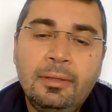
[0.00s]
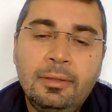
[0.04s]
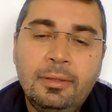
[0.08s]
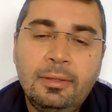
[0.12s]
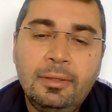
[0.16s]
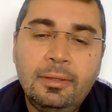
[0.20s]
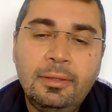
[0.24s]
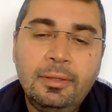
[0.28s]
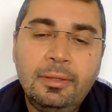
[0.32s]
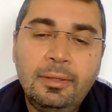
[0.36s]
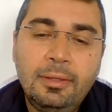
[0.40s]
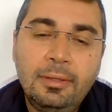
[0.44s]

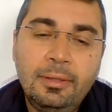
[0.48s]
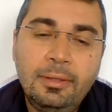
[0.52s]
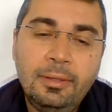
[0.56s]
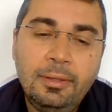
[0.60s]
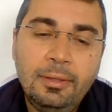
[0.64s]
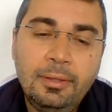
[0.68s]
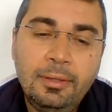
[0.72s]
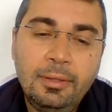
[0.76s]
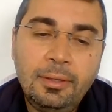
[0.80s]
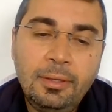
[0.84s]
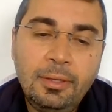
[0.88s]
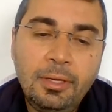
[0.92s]

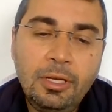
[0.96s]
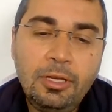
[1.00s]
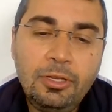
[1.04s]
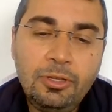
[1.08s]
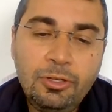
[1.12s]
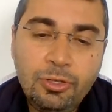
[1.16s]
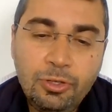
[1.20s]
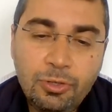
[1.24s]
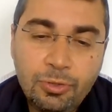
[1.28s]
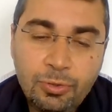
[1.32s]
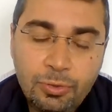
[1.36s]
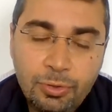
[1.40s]

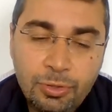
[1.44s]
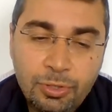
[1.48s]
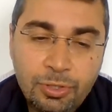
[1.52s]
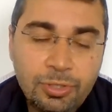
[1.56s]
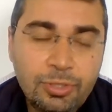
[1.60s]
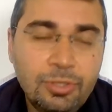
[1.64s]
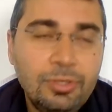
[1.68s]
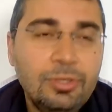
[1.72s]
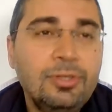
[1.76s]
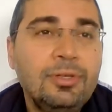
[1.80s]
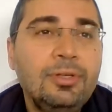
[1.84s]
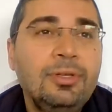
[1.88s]

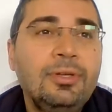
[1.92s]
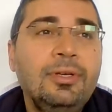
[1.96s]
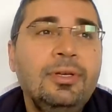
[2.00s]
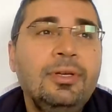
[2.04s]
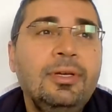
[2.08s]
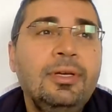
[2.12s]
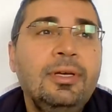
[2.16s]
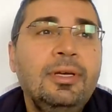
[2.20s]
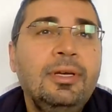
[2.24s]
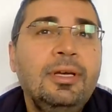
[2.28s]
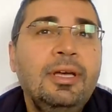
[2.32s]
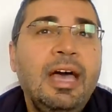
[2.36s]
induce
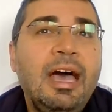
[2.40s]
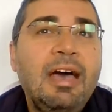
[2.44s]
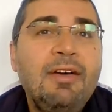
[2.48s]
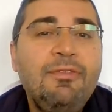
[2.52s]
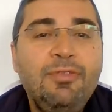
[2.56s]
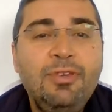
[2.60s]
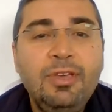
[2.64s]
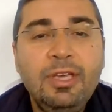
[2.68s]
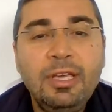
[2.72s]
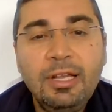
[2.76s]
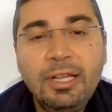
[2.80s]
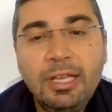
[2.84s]
a
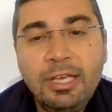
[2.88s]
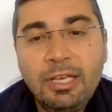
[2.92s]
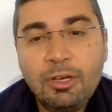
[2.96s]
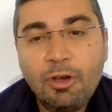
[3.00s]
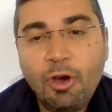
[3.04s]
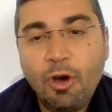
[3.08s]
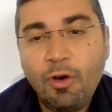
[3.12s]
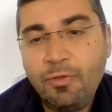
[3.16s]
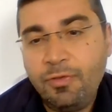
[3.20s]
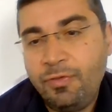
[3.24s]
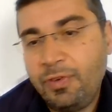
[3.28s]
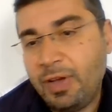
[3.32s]
feeling
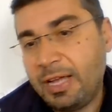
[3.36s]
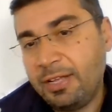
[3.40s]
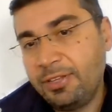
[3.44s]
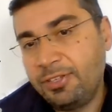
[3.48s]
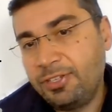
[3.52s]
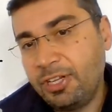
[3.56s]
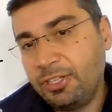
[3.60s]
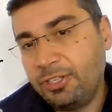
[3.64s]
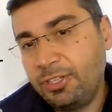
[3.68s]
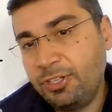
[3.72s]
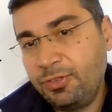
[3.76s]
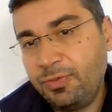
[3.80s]
of
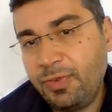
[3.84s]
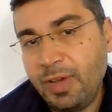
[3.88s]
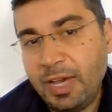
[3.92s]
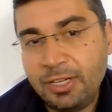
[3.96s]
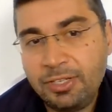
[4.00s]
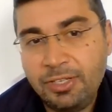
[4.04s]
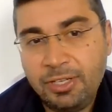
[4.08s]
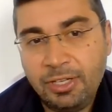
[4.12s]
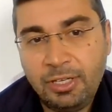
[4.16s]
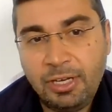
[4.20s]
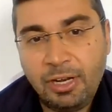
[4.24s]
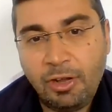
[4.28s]

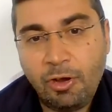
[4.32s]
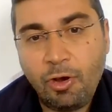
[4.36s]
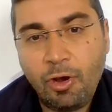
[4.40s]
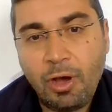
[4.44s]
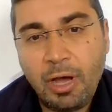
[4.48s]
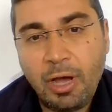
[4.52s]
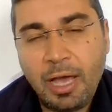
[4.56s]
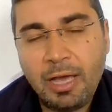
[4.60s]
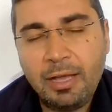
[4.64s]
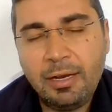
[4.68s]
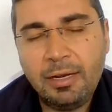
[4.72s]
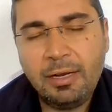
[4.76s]
unsatisfaction
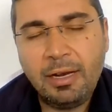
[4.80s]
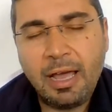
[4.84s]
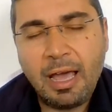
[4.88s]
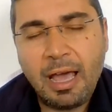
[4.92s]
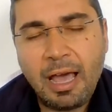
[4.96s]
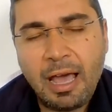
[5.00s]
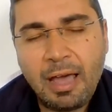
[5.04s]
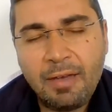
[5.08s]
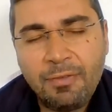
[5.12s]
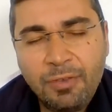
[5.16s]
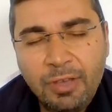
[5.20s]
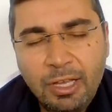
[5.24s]
and
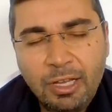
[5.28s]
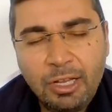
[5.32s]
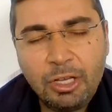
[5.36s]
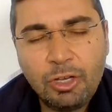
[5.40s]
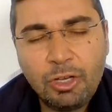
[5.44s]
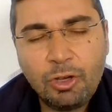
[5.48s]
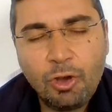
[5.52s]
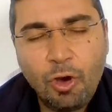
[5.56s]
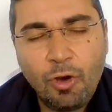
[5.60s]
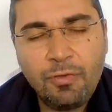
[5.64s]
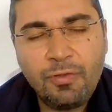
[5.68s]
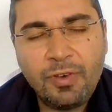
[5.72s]
a
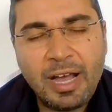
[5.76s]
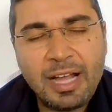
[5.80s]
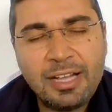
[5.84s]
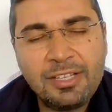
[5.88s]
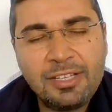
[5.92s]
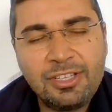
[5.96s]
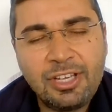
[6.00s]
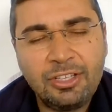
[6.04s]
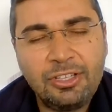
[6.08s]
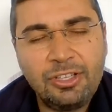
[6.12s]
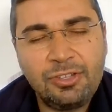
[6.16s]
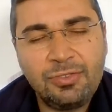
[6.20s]
feeling of
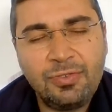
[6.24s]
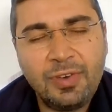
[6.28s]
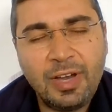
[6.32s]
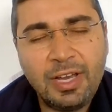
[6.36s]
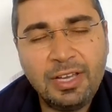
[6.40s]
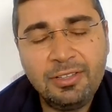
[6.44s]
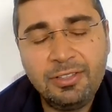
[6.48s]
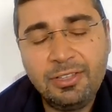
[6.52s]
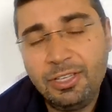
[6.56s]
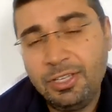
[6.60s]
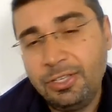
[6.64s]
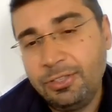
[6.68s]

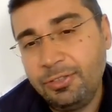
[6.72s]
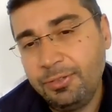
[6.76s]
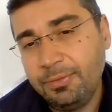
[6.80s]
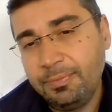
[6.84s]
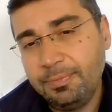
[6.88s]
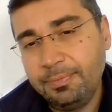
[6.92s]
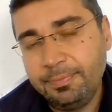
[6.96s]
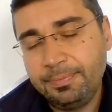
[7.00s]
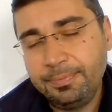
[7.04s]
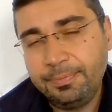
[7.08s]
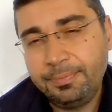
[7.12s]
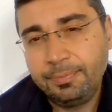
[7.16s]
unsatisfied need,
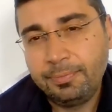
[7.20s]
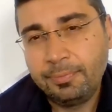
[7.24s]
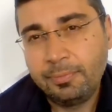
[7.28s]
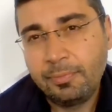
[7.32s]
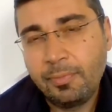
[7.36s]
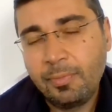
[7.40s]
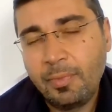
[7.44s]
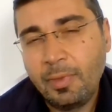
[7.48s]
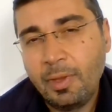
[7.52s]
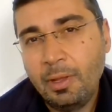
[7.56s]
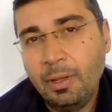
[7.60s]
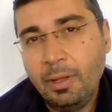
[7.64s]

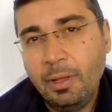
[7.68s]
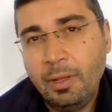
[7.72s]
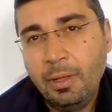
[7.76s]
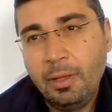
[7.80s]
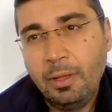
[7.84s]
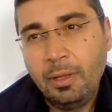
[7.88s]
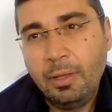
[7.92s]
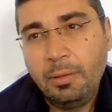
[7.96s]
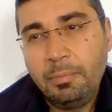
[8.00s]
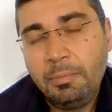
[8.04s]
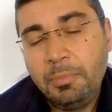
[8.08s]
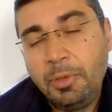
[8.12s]

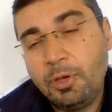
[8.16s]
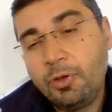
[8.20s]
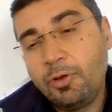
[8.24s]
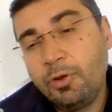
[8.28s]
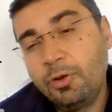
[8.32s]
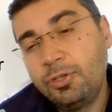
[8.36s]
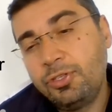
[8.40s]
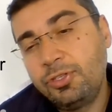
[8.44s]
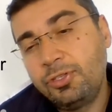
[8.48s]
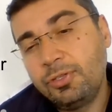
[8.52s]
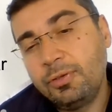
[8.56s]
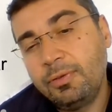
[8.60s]

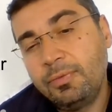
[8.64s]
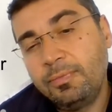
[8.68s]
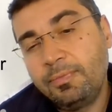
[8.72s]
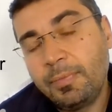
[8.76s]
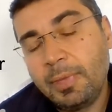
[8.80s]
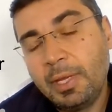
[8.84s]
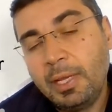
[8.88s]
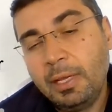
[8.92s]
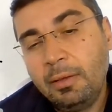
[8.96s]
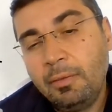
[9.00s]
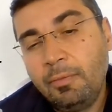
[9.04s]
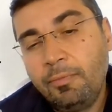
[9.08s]
because
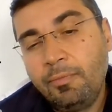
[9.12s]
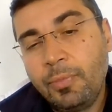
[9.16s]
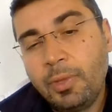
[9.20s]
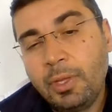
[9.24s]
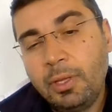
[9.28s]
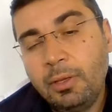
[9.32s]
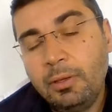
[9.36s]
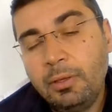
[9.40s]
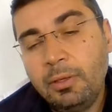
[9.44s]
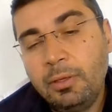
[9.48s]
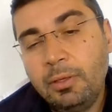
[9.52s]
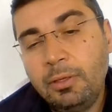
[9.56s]

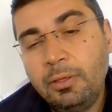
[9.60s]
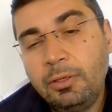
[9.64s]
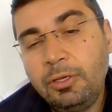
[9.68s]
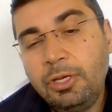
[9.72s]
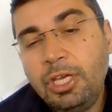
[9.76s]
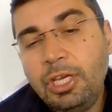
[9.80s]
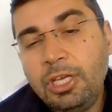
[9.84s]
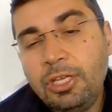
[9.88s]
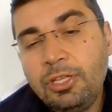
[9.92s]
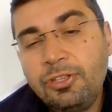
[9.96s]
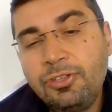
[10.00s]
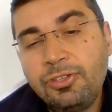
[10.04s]

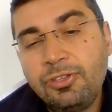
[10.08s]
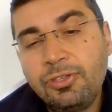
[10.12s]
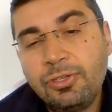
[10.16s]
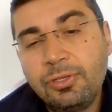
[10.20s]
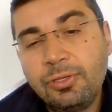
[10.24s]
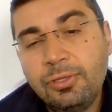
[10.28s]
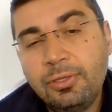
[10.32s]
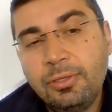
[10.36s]
needs